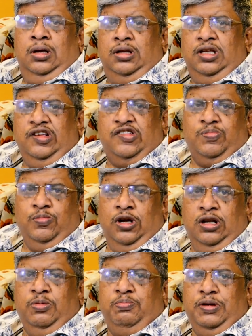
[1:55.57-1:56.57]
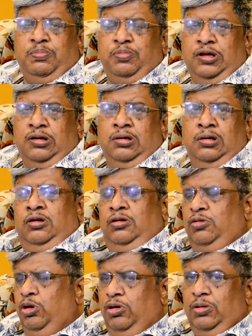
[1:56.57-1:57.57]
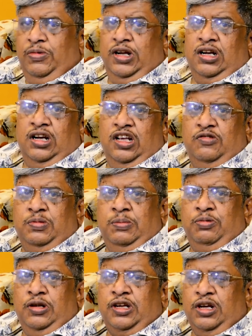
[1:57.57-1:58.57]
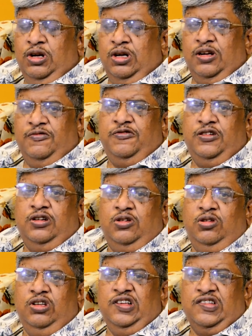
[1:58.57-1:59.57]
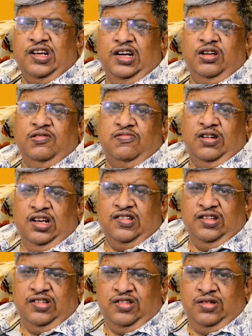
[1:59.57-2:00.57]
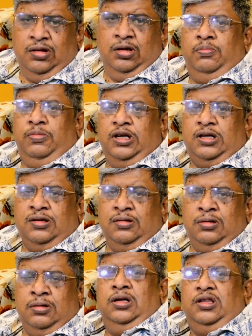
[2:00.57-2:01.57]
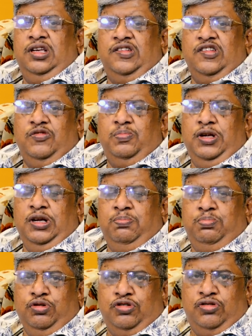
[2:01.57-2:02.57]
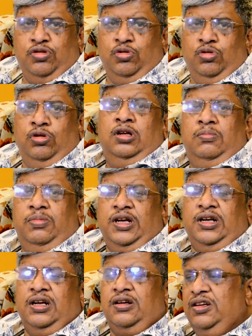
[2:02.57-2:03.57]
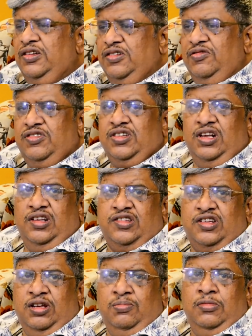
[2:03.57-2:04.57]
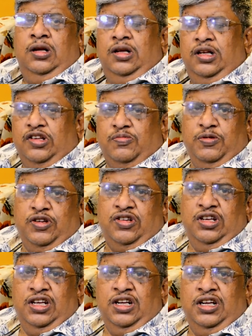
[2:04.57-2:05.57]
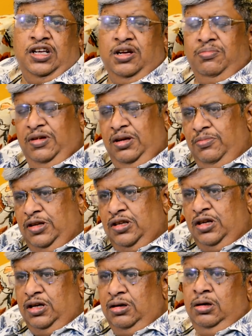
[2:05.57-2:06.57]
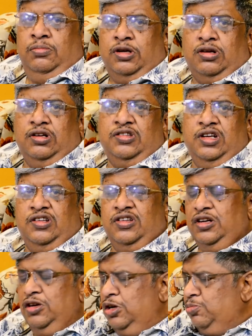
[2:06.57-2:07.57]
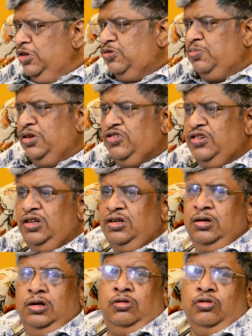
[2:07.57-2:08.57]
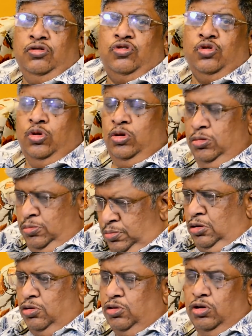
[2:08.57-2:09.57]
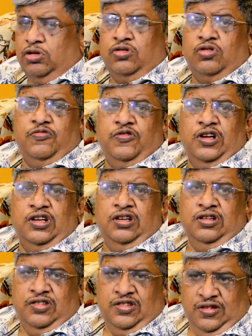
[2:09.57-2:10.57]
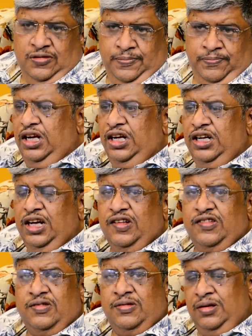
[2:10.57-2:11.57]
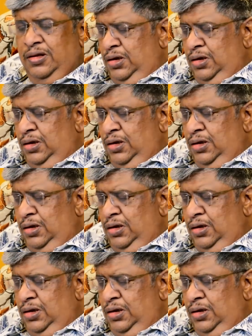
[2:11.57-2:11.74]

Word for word: These small people, lower middle class people, cannot afford these kind of classes, but this is being pushed through by an aggressive sales team, especially in an E M I method, because there is enormous pressure to show growth to foreigners. India's